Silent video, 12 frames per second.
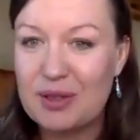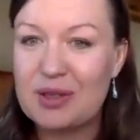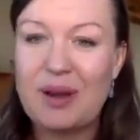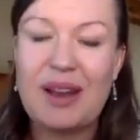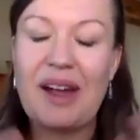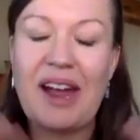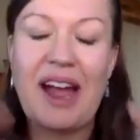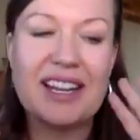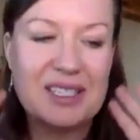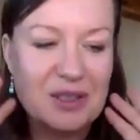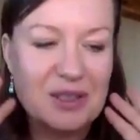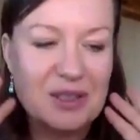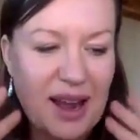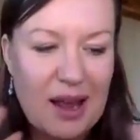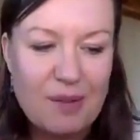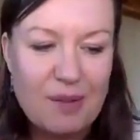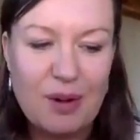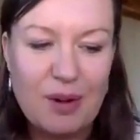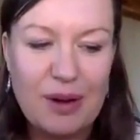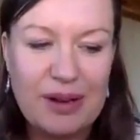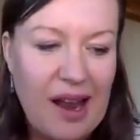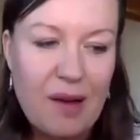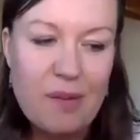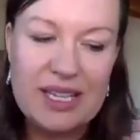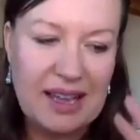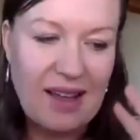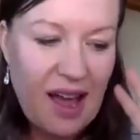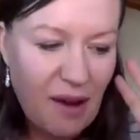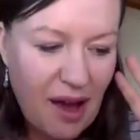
So anyway, I just thought I'd bring that up because I,